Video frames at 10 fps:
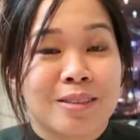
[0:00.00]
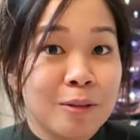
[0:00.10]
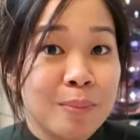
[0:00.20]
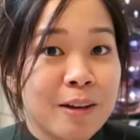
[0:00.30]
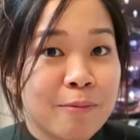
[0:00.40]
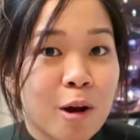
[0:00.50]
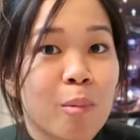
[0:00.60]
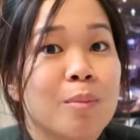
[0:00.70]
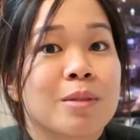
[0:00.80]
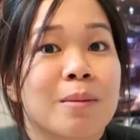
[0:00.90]
It could be a
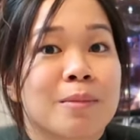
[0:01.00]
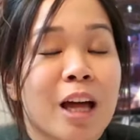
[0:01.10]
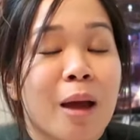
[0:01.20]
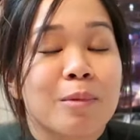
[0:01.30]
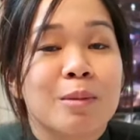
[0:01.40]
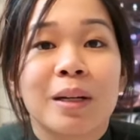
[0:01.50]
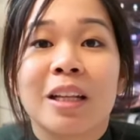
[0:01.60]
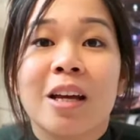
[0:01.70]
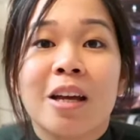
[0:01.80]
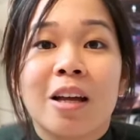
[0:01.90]
problem sometimes, but